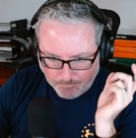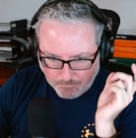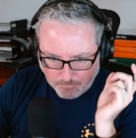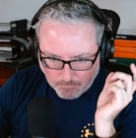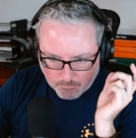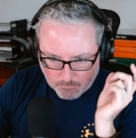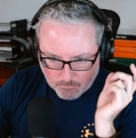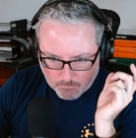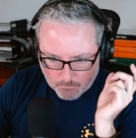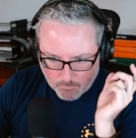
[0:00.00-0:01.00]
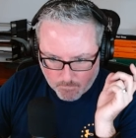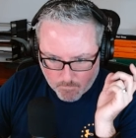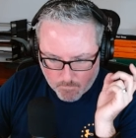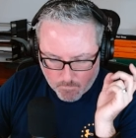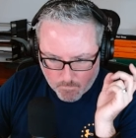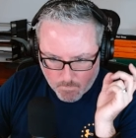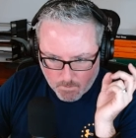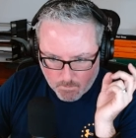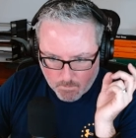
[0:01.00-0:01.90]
(silence)